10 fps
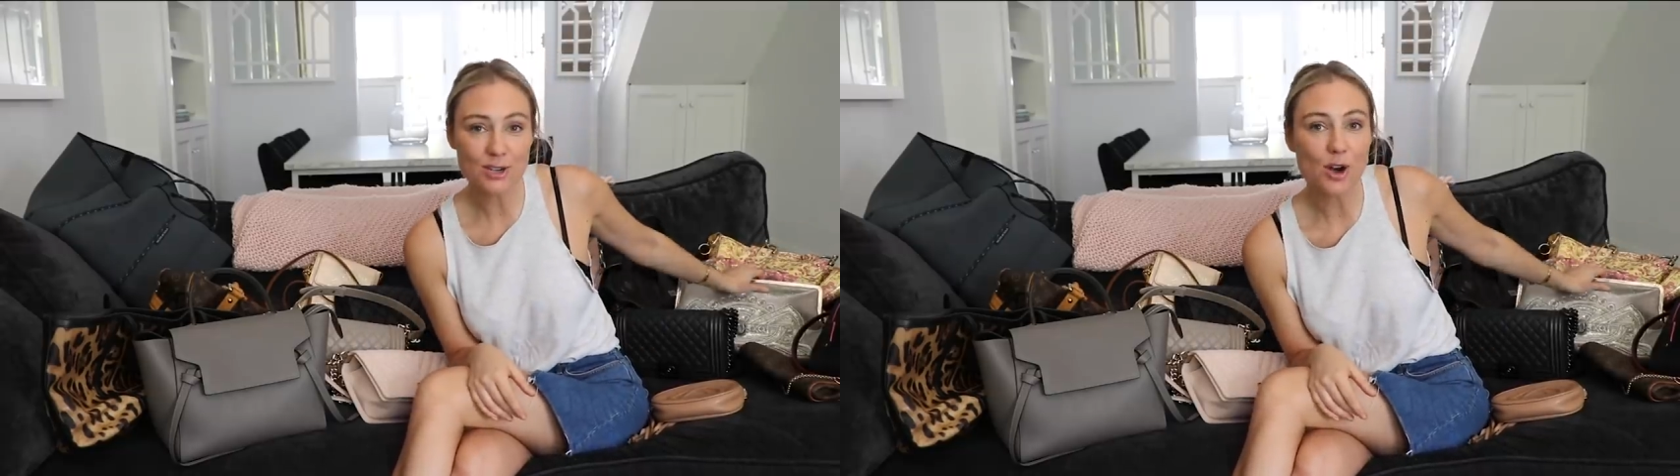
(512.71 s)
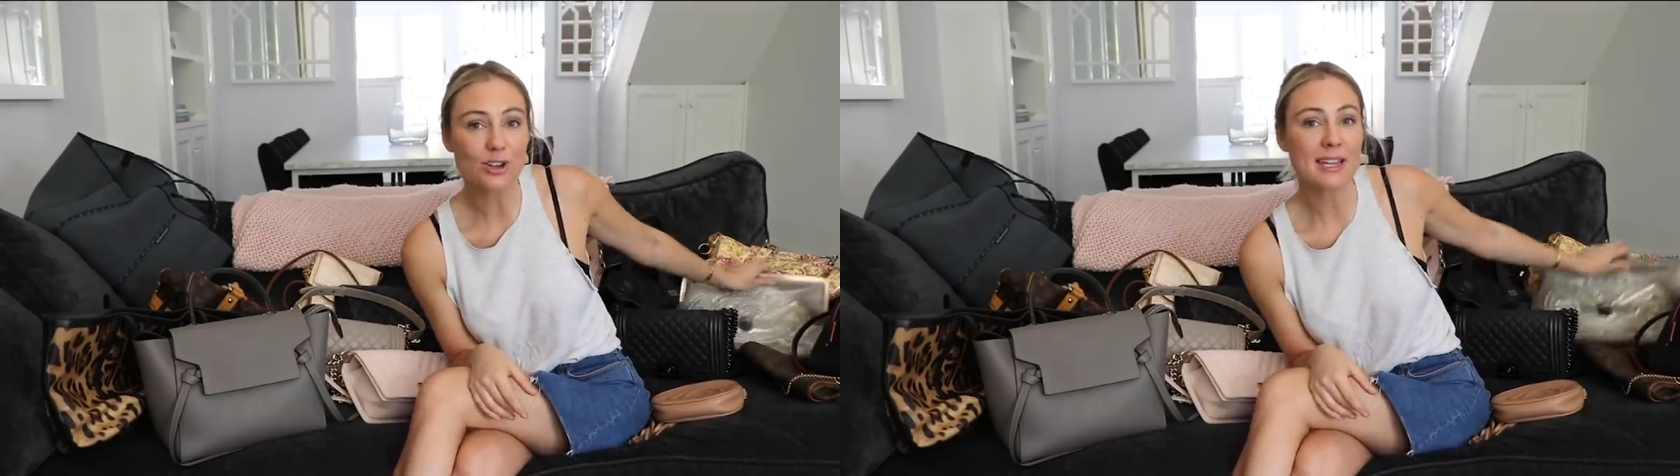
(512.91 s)

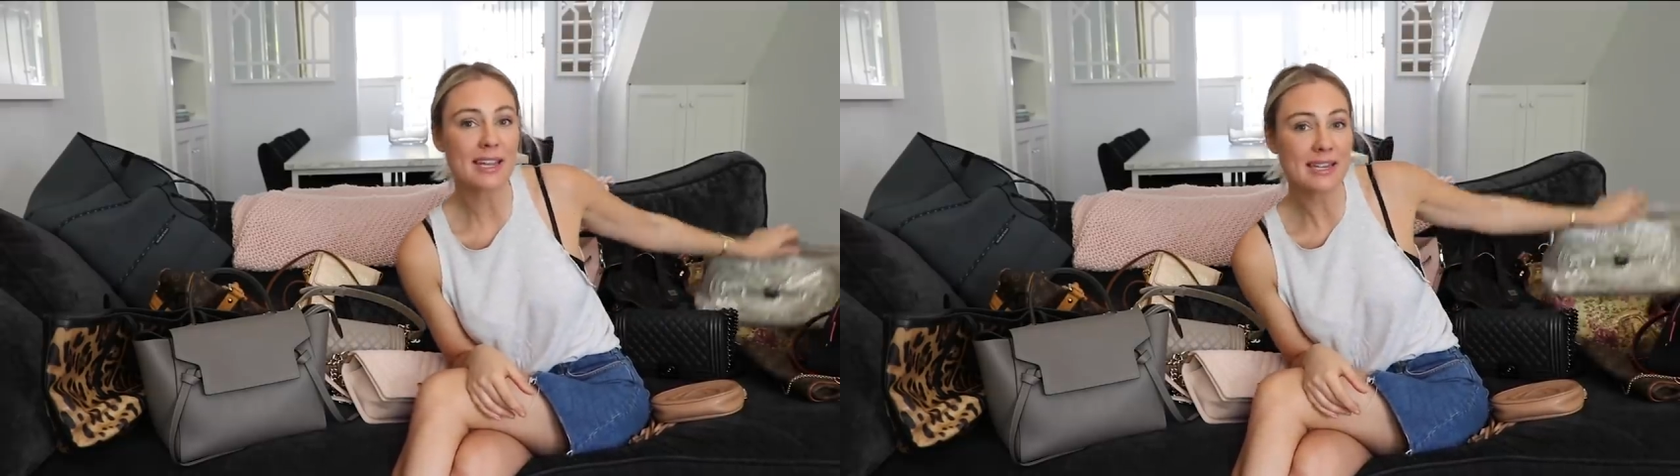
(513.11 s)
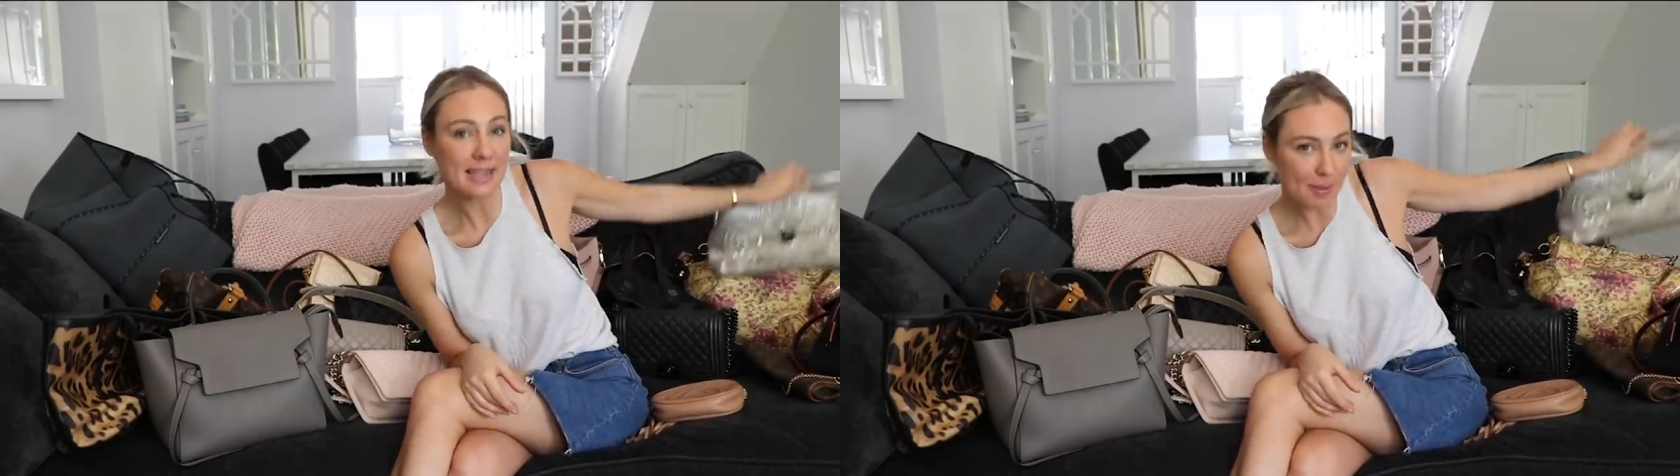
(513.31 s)
got
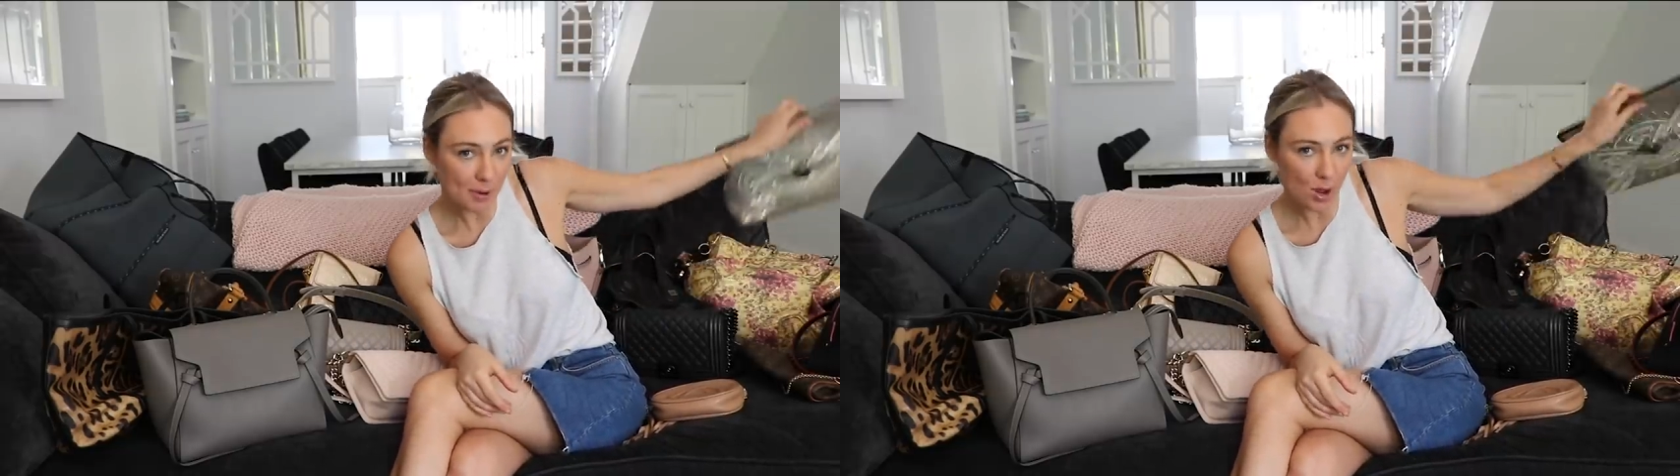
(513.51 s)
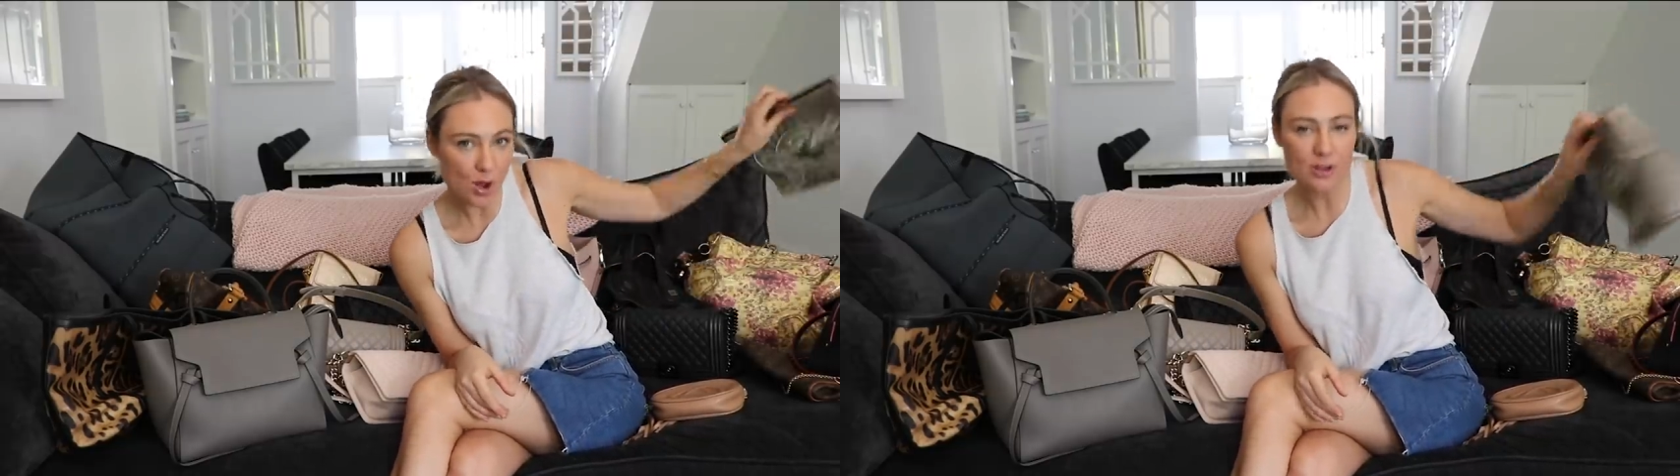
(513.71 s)
in
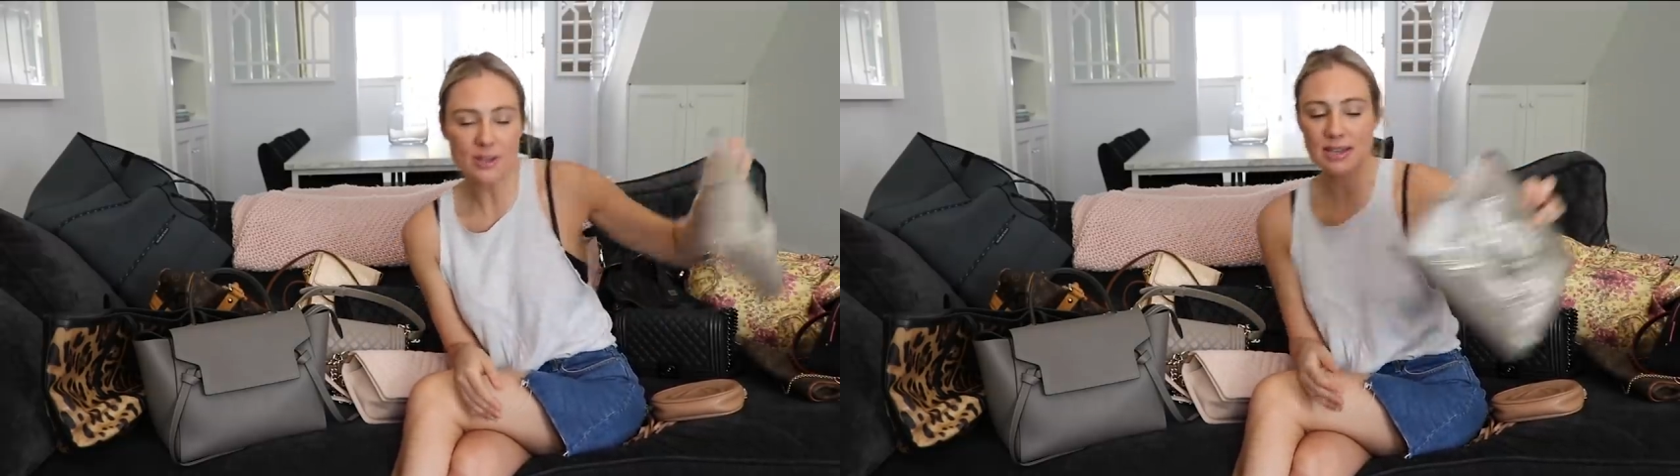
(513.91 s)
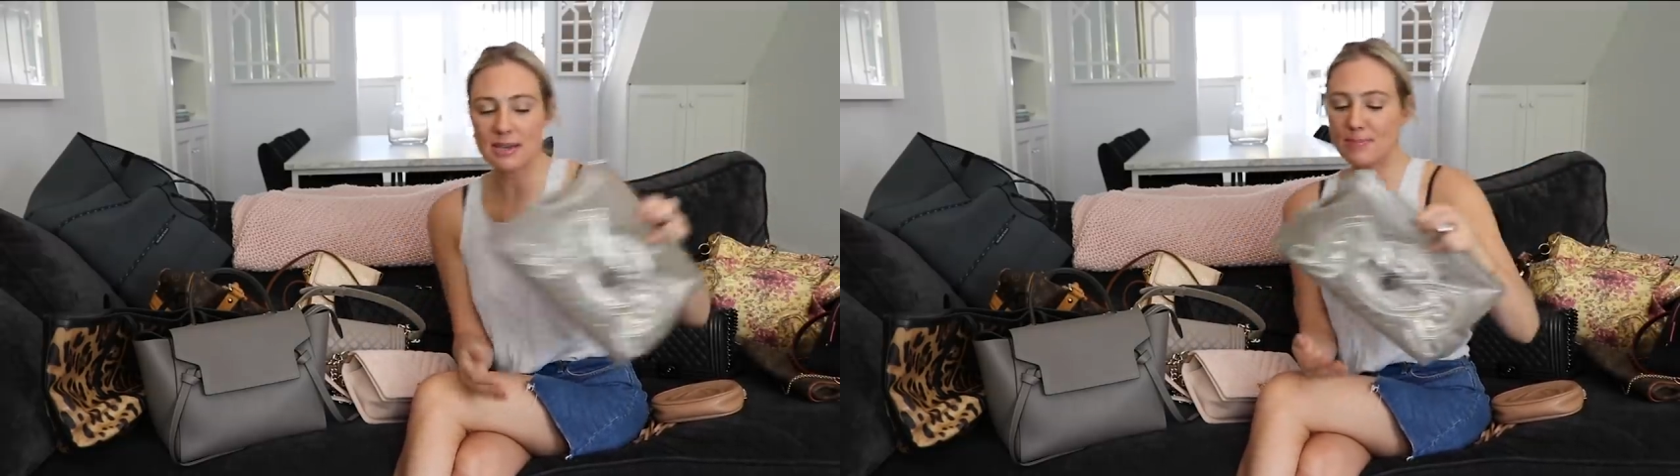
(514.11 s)
Lebanon
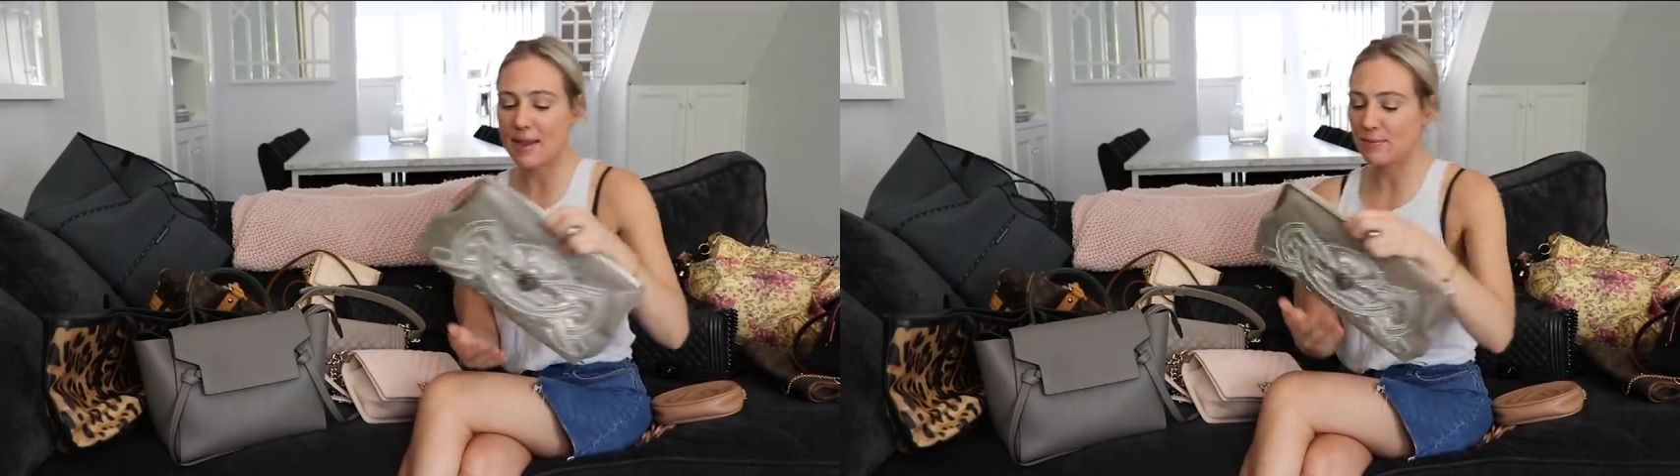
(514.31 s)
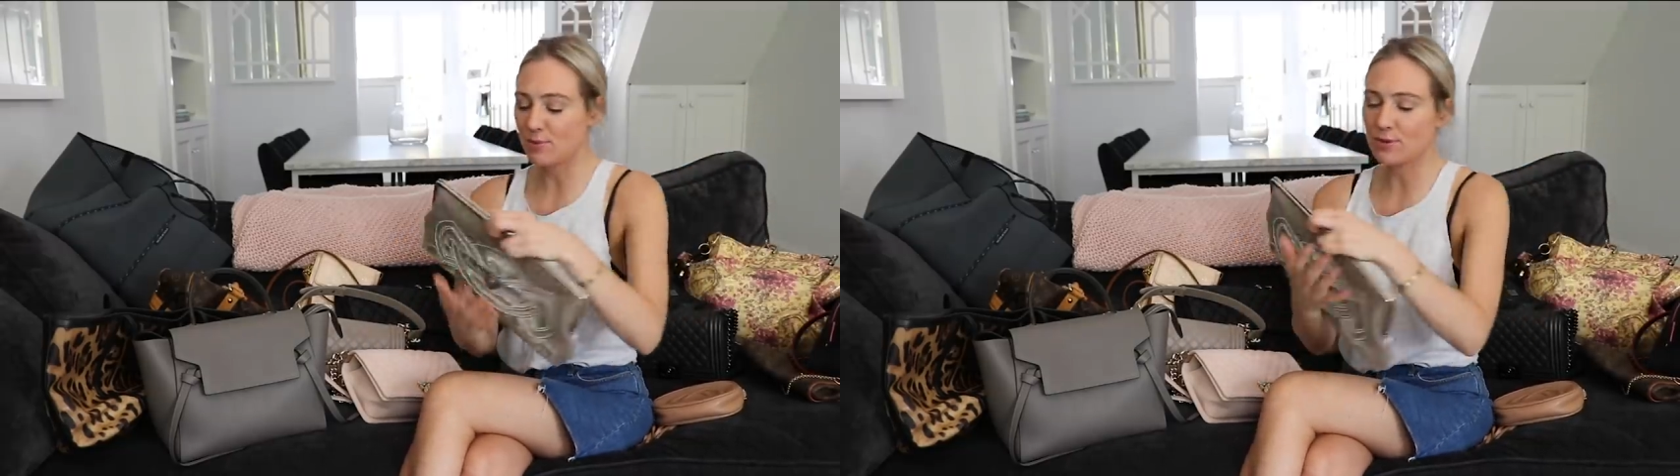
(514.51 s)
in
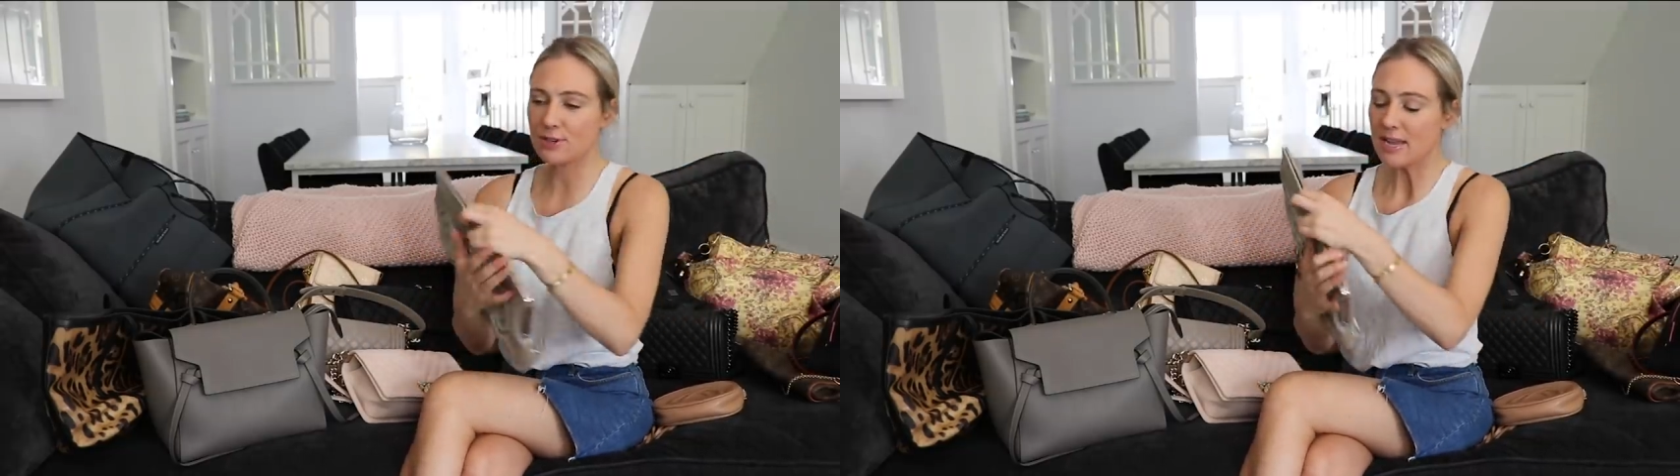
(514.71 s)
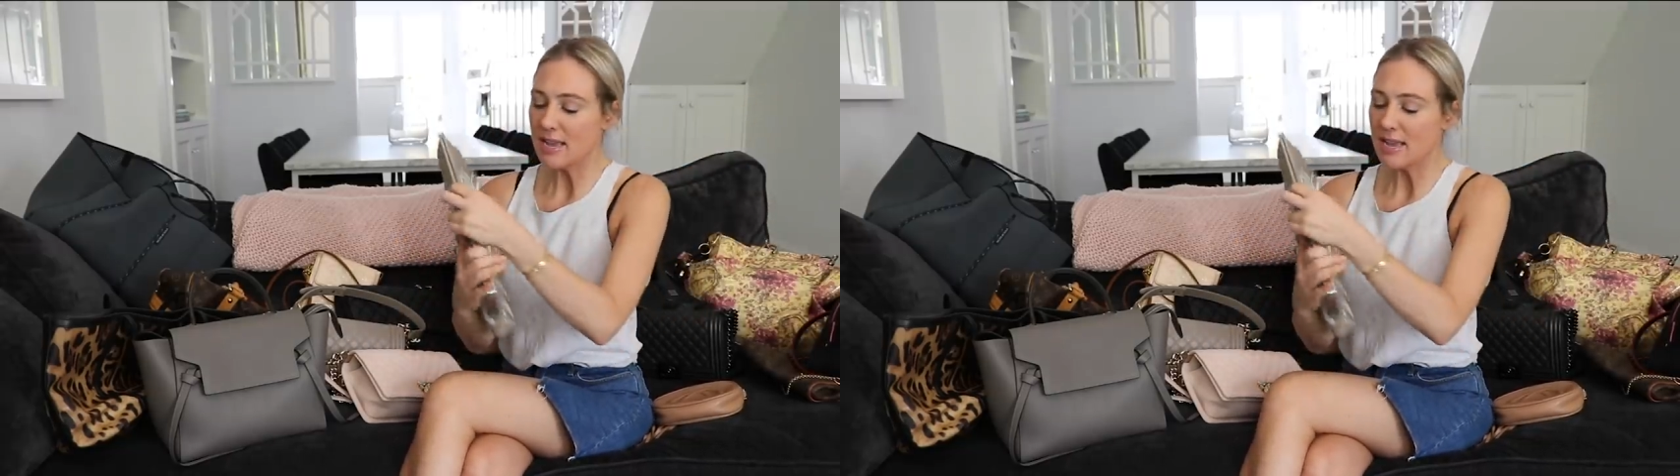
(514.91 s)
Beirut